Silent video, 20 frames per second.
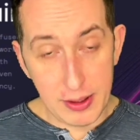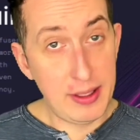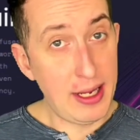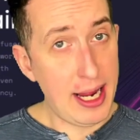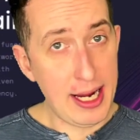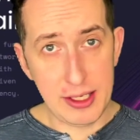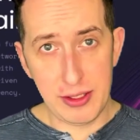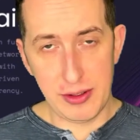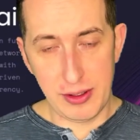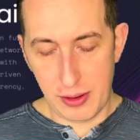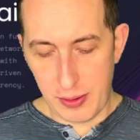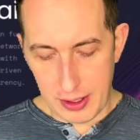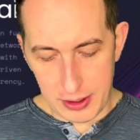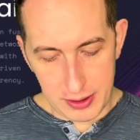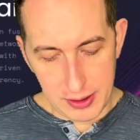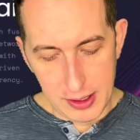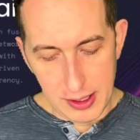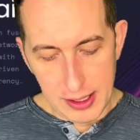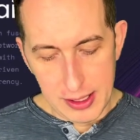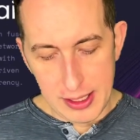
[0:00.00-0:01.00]
Excellent question.
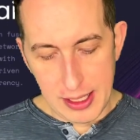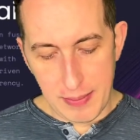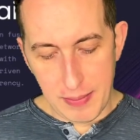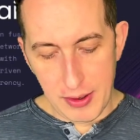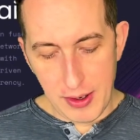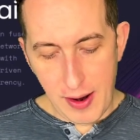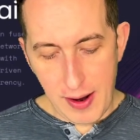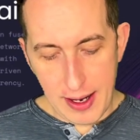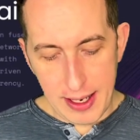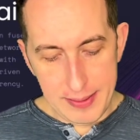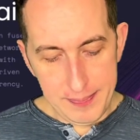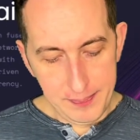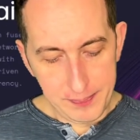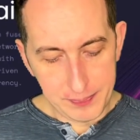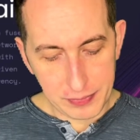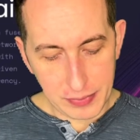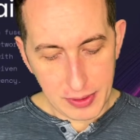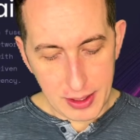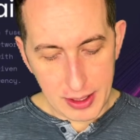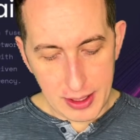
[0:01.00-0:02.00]
Number nine,
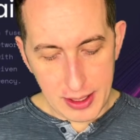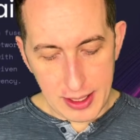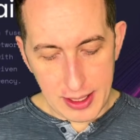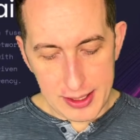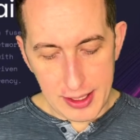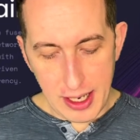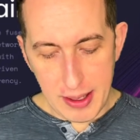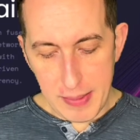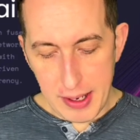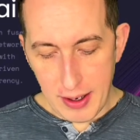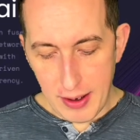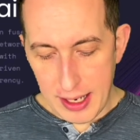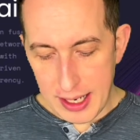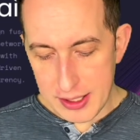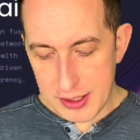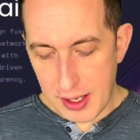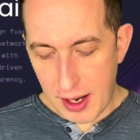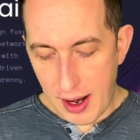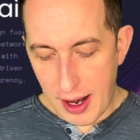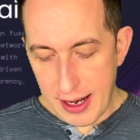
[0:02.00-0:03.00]
Nimera
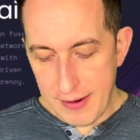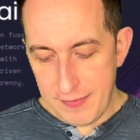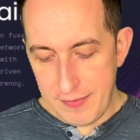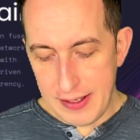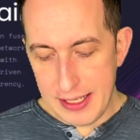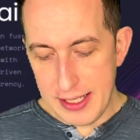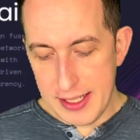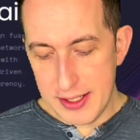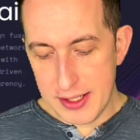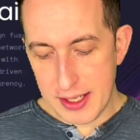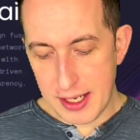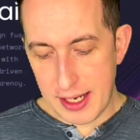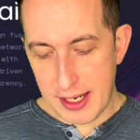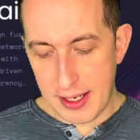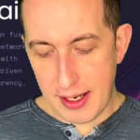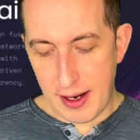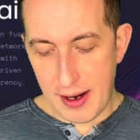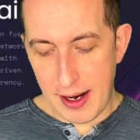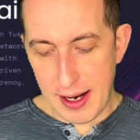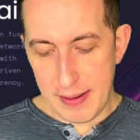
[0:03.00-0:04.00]
has high fees and
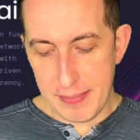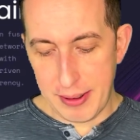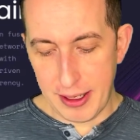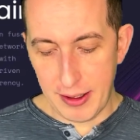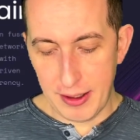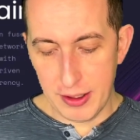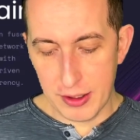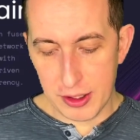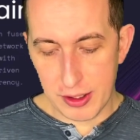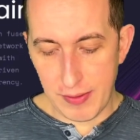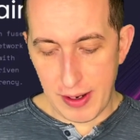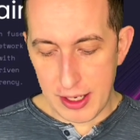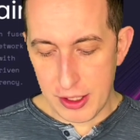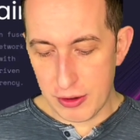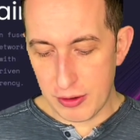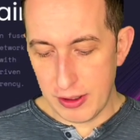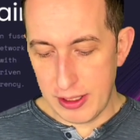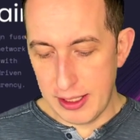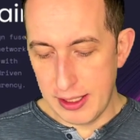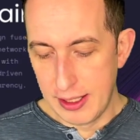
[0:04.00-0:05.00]
high barriers of
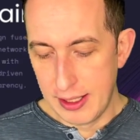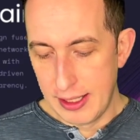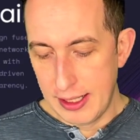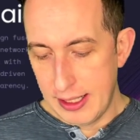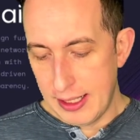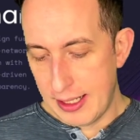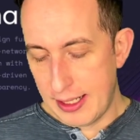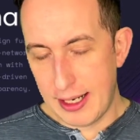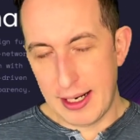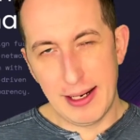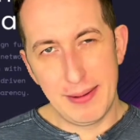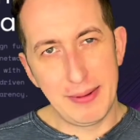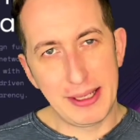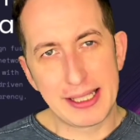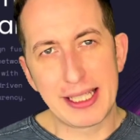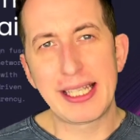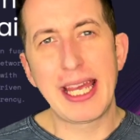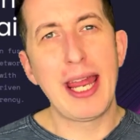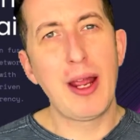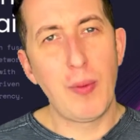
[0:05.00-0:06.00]
entry. Like
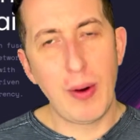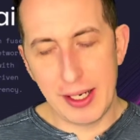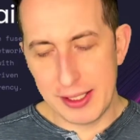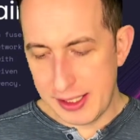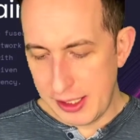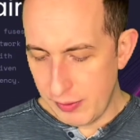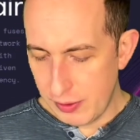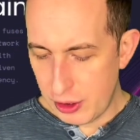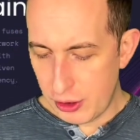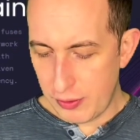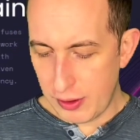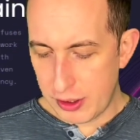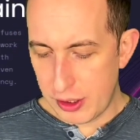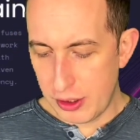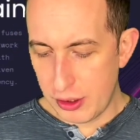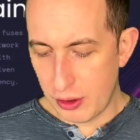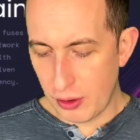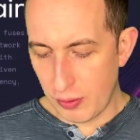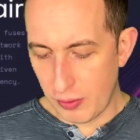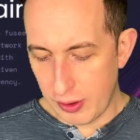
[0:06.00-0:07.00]
the KYC
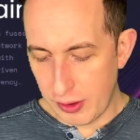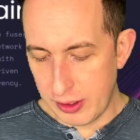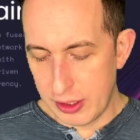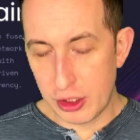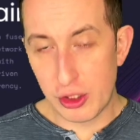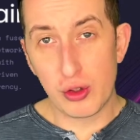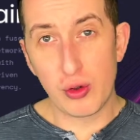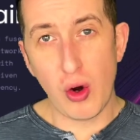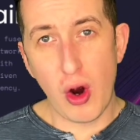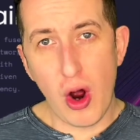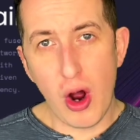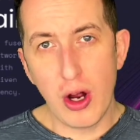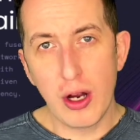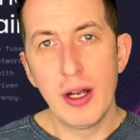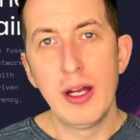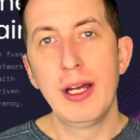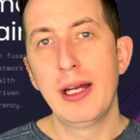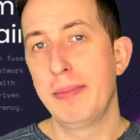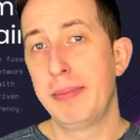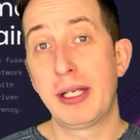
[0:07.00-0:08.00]
restrictions are really strong
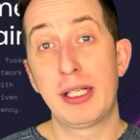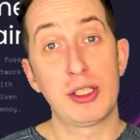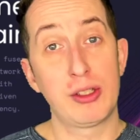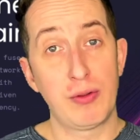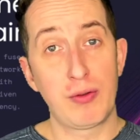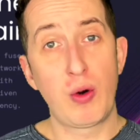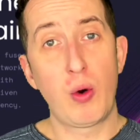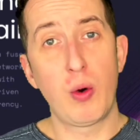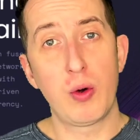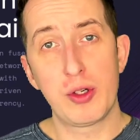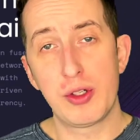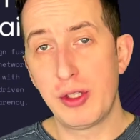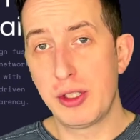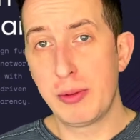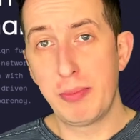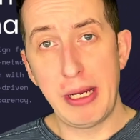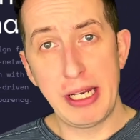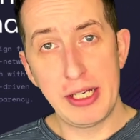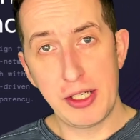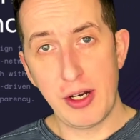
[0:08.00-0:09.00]
because, of course, it's
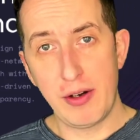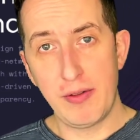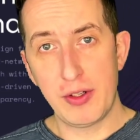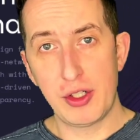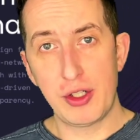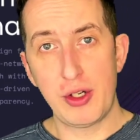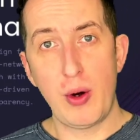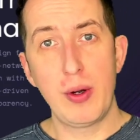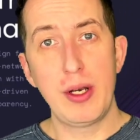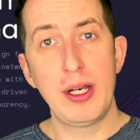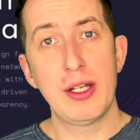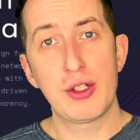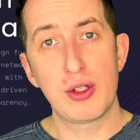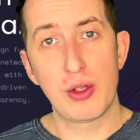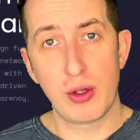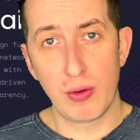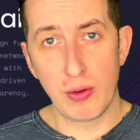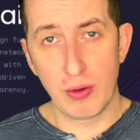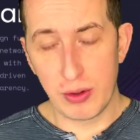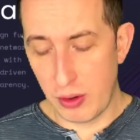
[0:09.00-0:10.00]
based out of Estonia, so
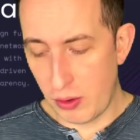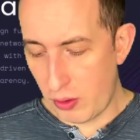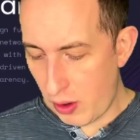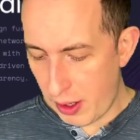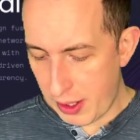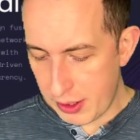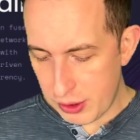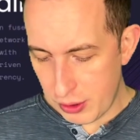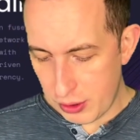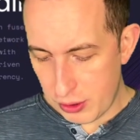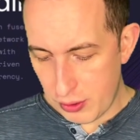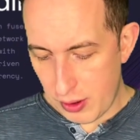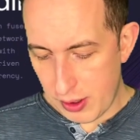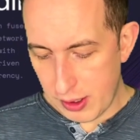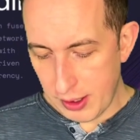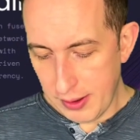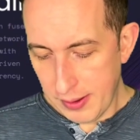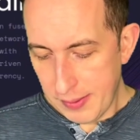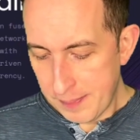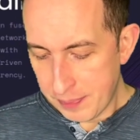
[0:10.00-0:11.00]
the laws are strong.
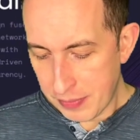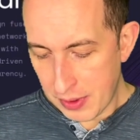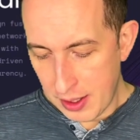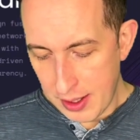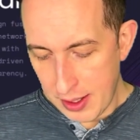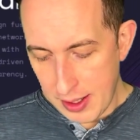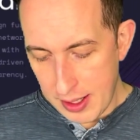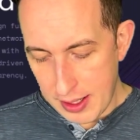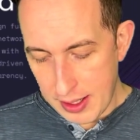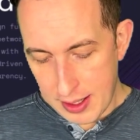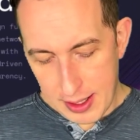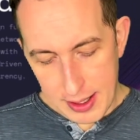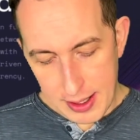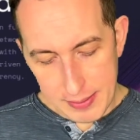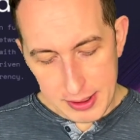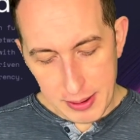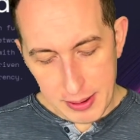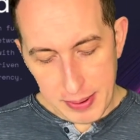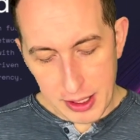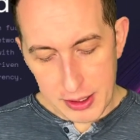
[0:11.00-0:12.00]

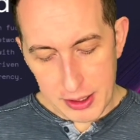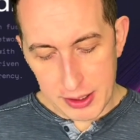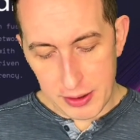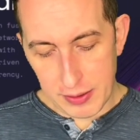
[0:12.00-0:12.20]
Compared to other